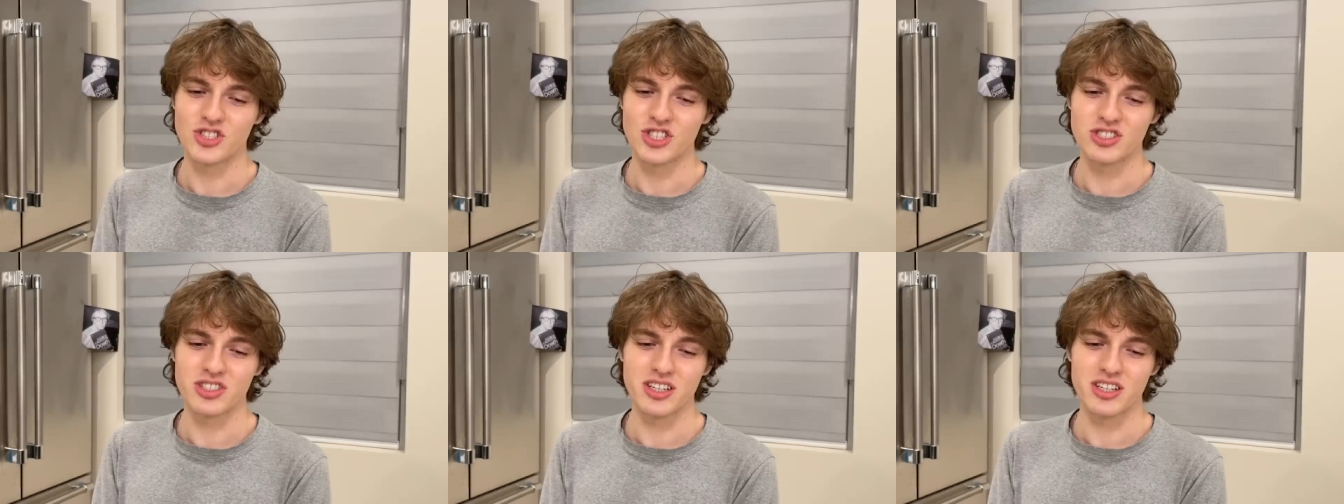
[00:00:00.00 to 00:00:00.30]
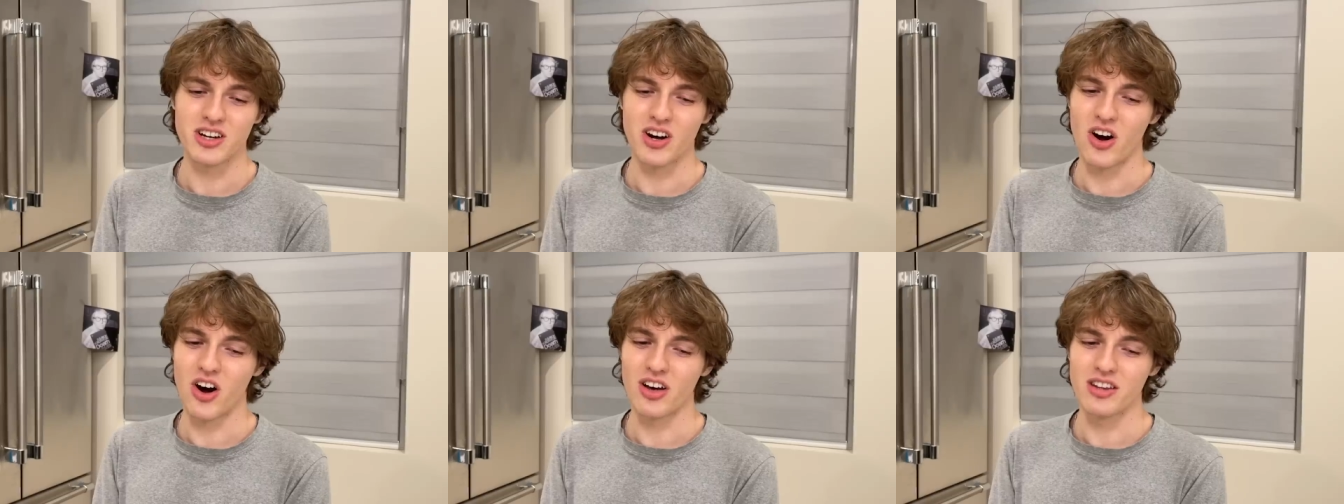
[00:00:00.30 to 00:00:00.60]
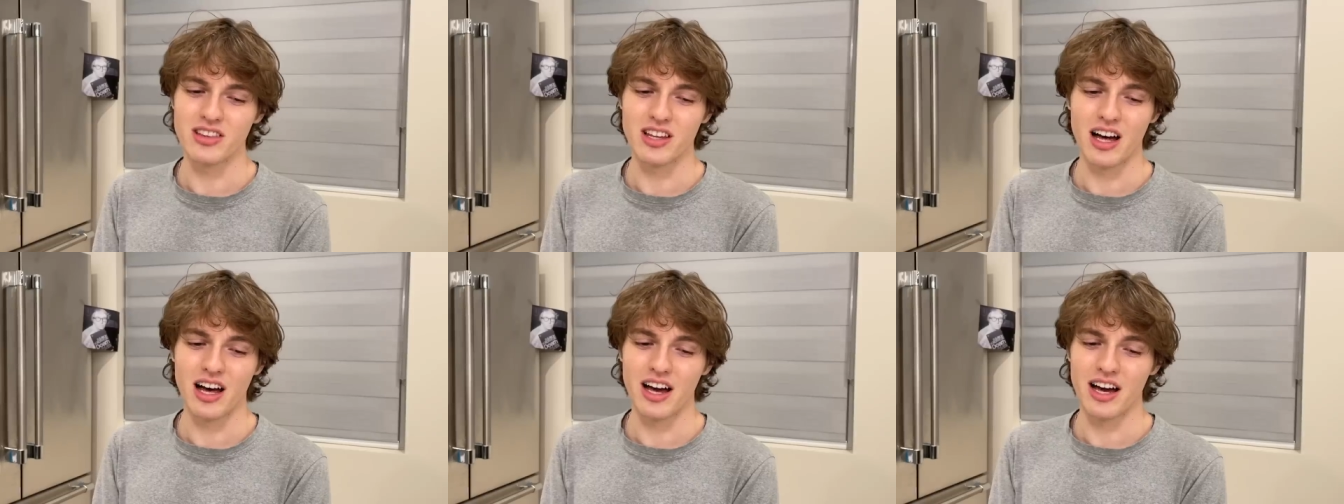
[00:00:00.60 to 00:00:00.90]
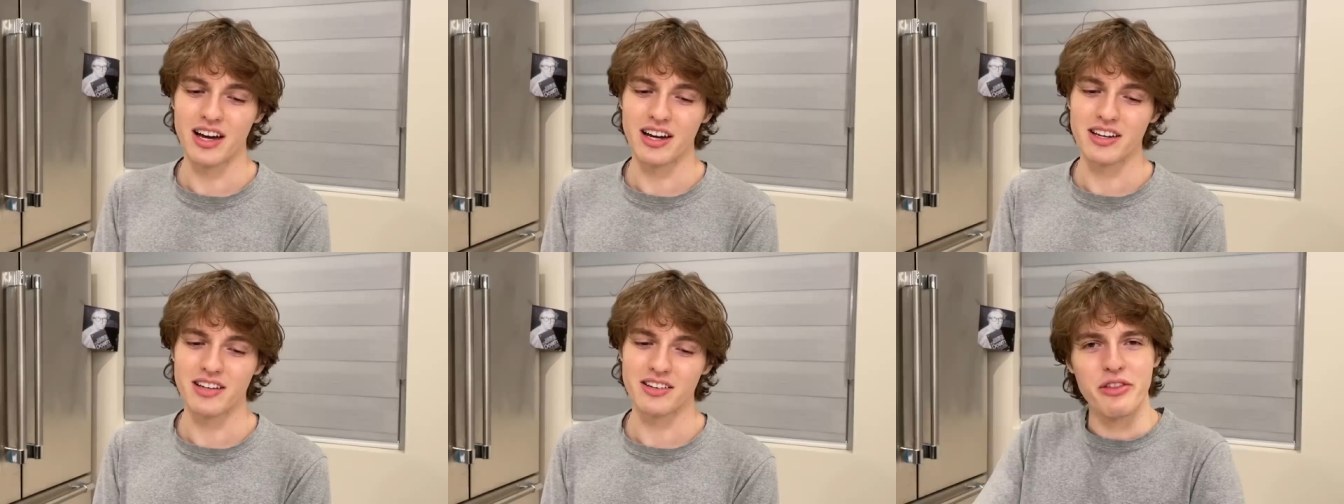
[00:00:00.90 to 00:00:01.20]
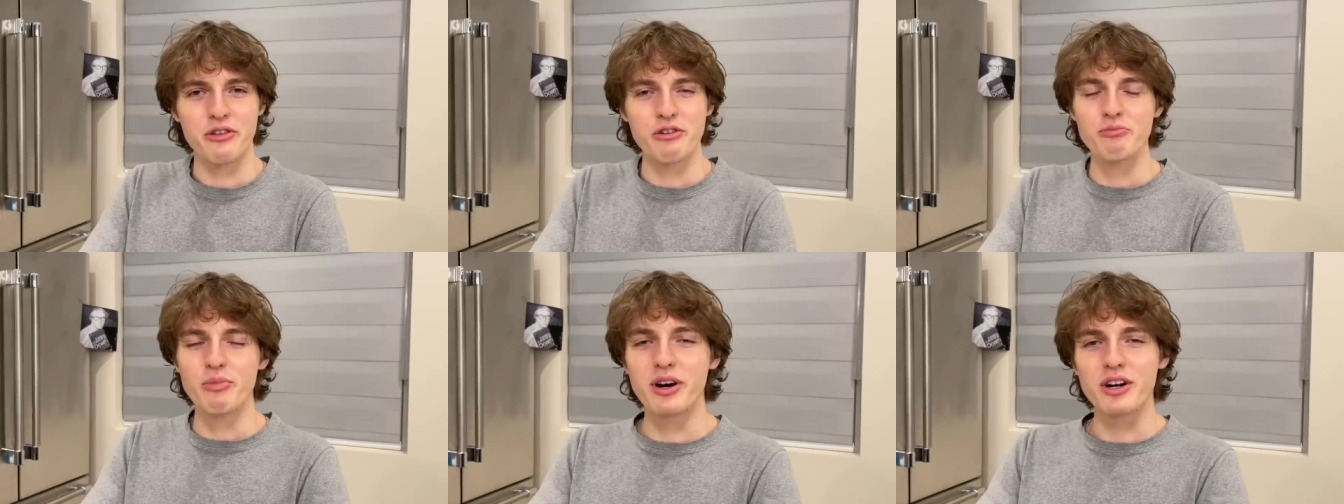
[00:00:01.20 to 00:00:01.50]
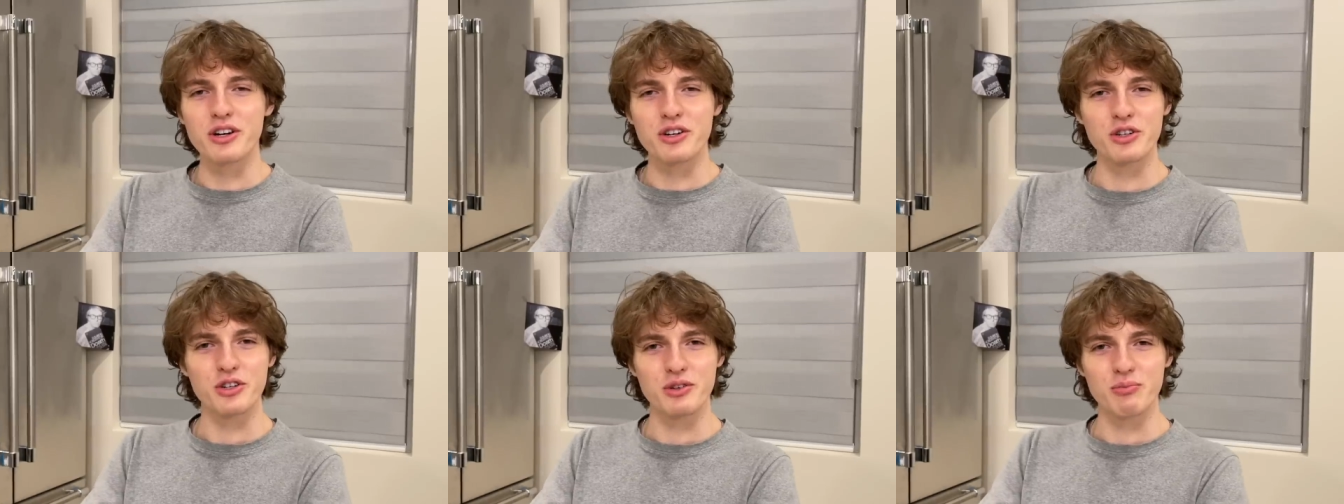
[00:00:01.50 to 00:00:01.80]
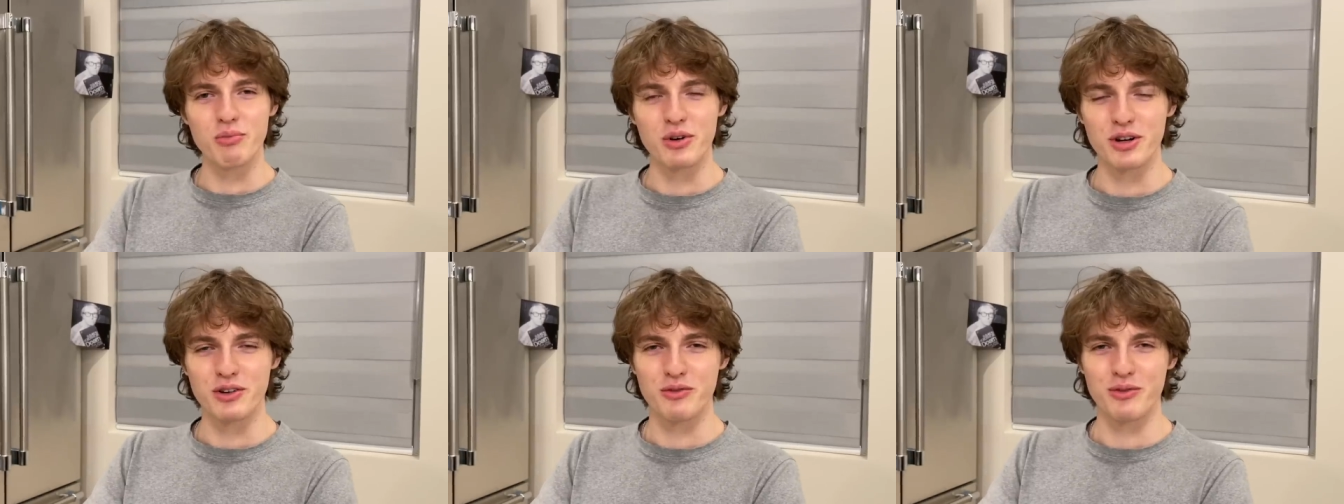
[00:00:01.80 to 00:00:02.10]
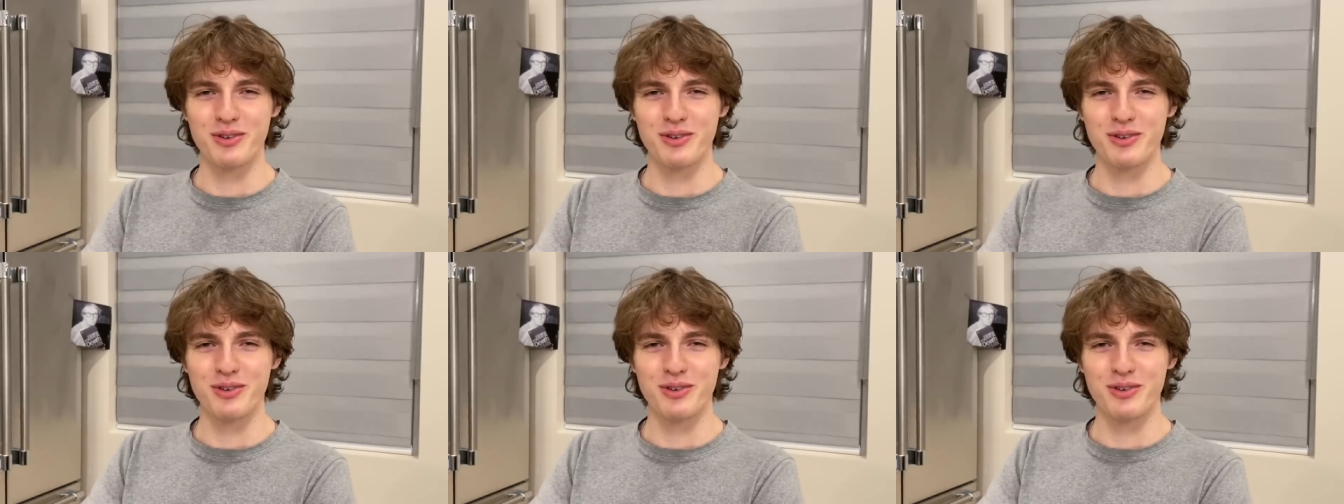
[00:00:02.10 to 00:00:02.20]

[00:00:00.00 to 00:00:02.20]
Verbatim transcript: just like online through Mark, Mark.